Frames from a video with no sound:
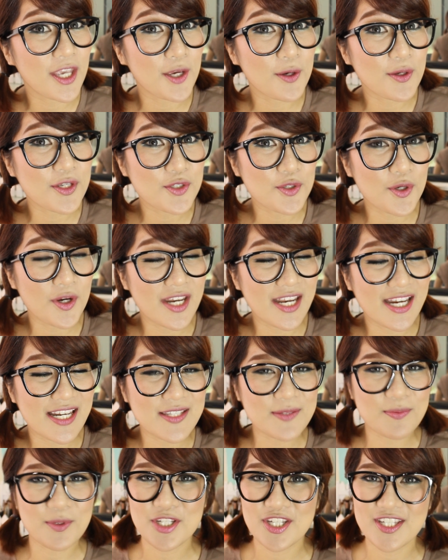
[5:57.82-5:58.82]
that you enjoyed it
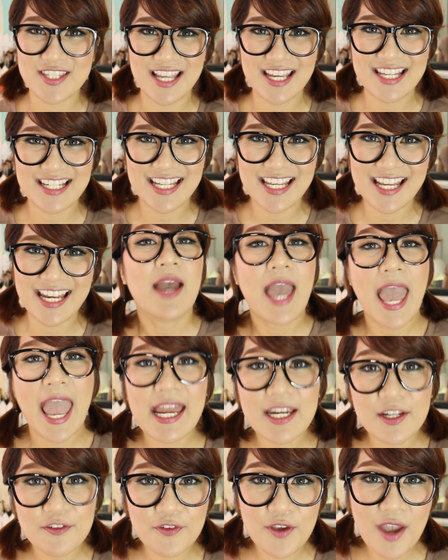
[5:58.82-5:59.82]
as much as I did.
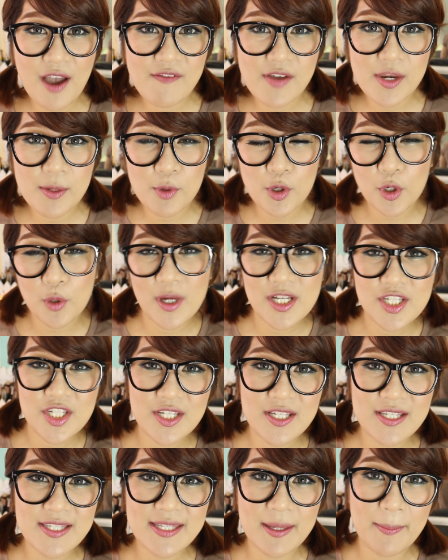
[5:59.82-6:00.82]
And if you have any more
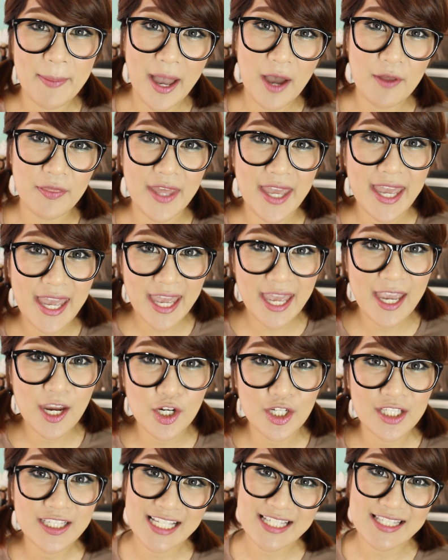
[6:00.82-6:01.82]
questions about the
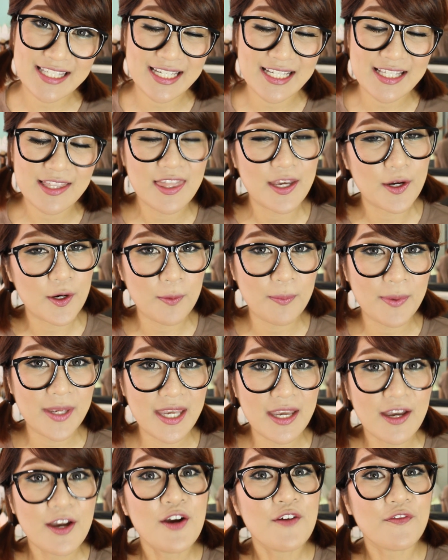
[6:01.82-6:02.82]
hair cleansing therapy